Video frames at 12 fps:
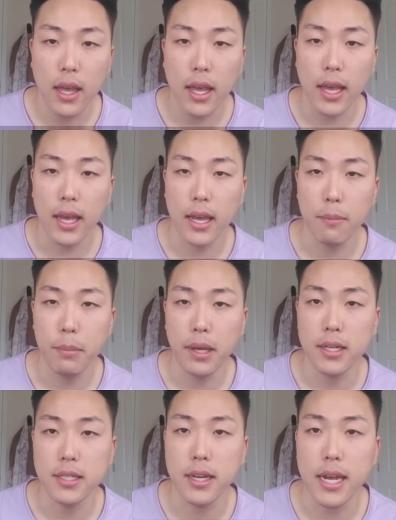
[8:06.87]
And
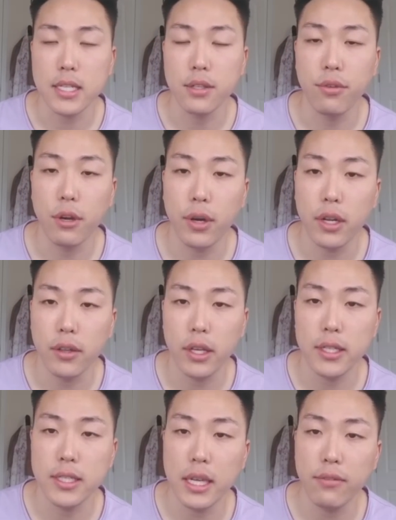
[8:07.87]
because it has a very
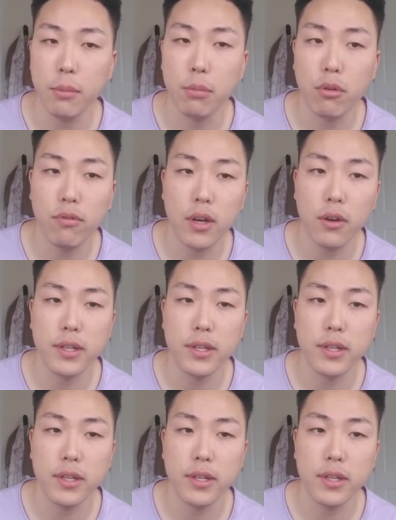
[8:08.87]
clean safety profile,